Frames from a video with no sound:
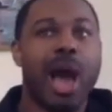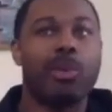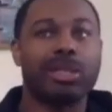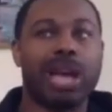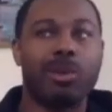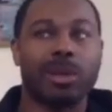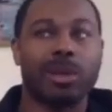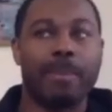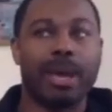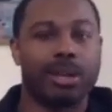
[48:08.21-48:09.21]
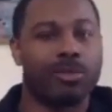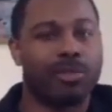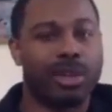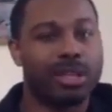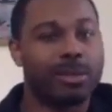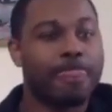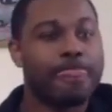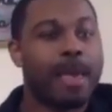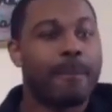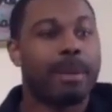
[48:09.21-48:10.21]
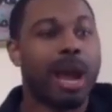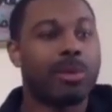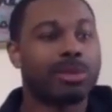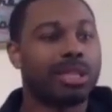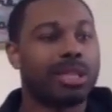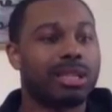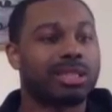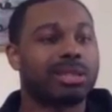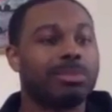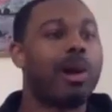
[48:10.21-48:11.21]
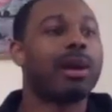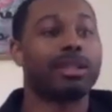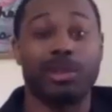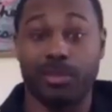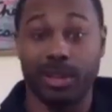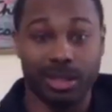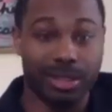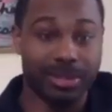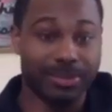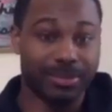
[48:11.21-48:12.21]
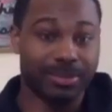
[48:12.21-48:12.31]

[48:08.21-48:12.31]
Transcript: I wish I was a better defender, but uh-huh. I was uh-huh. a smart defender.